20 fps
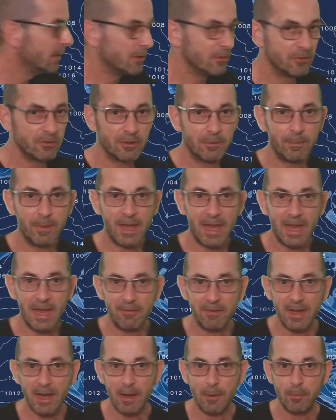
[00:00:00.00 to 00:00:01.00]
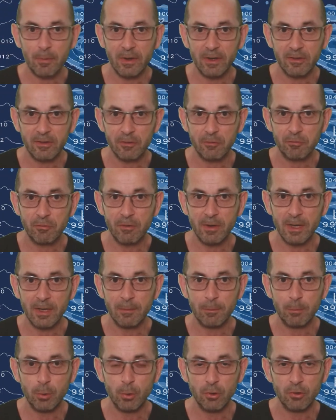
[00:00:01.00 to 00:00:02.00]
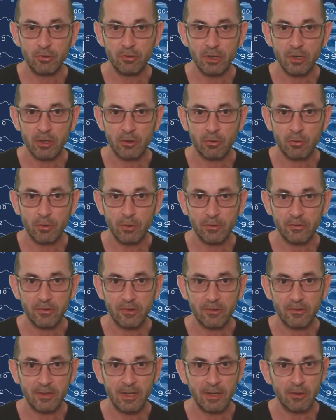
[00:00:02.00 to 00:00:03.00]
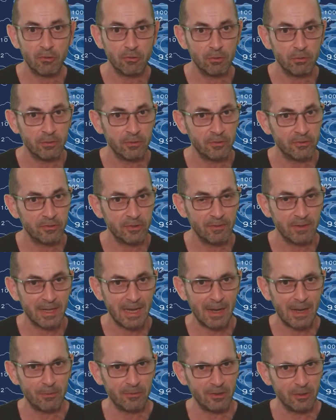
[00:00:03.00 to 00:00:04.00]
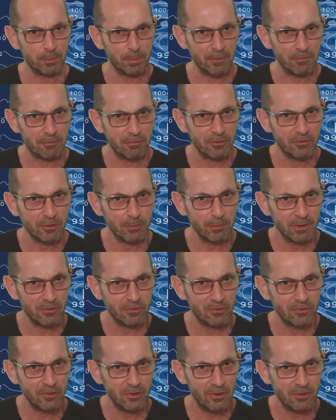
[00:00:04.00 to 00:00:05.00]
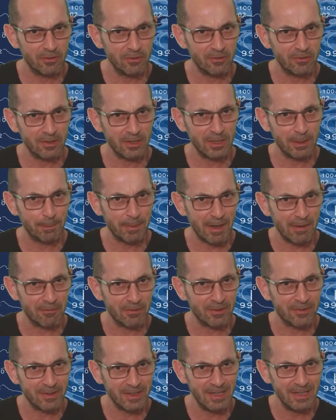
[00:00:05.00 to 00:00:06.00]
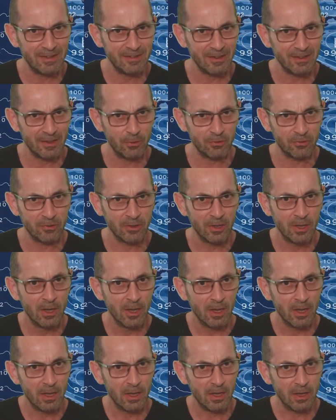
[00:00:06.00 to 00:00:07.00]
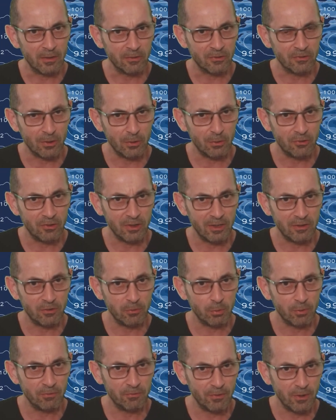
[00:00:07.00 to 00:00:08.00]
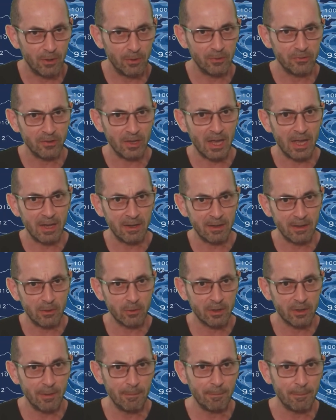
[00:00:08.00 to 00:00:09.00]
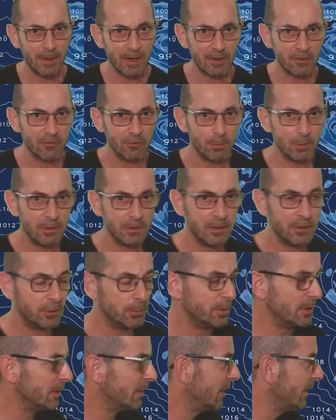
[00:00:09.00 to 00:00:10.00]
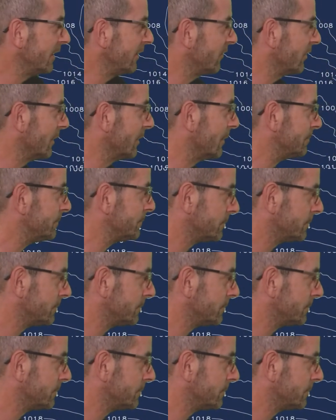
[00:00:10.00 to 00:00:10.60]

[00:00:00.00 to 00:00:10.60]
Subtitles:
some heavy outbreaks of rain push across central and southern counties, but there is some uncertainty about the details associated with those, and I'll come back to them a little bit later.